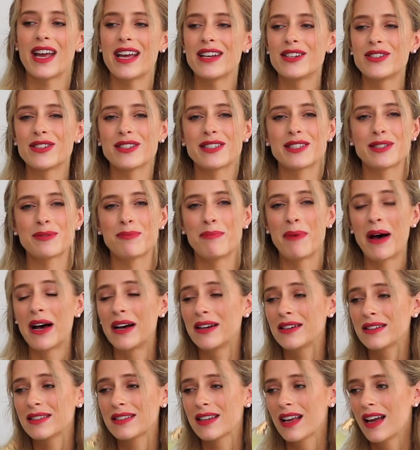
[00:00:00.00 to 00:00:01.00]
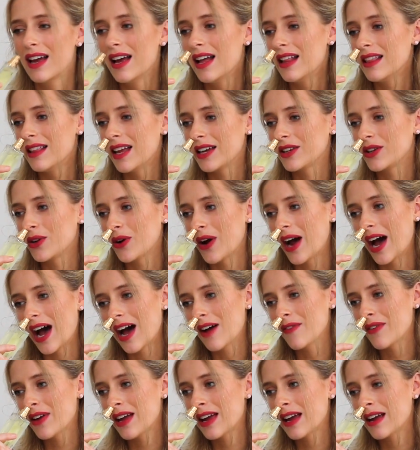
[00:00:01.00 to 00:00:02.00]
It just smells like you're
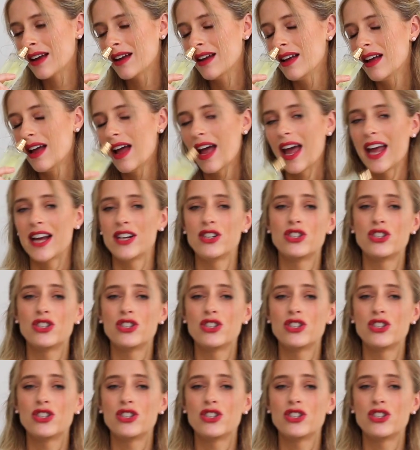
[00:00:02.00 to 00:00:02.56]
having a